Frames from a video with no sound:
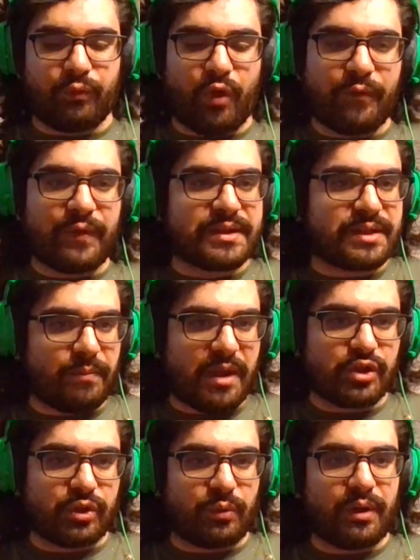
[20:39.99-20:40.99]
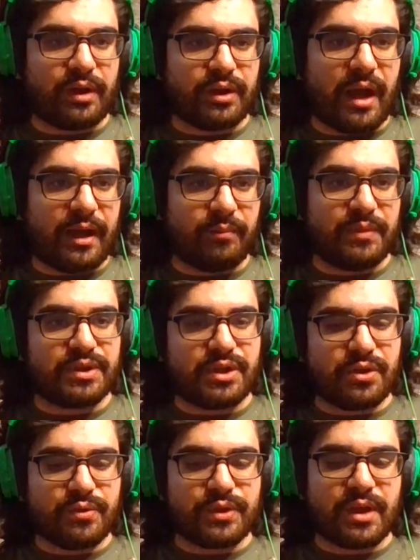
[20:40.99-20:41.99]
rough estimation when the item is
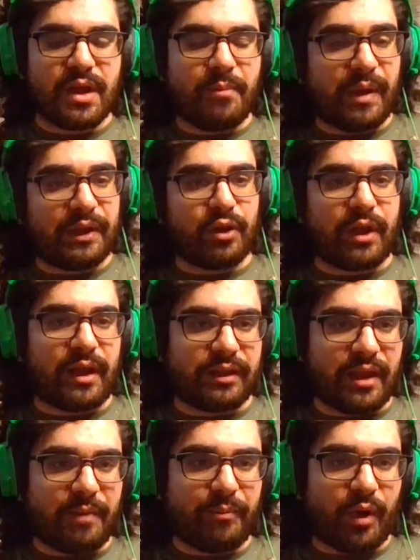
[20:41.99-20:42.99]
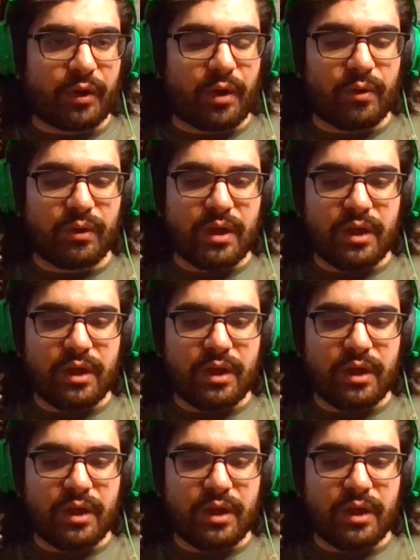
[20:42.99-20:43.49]
used by looking at that barcode.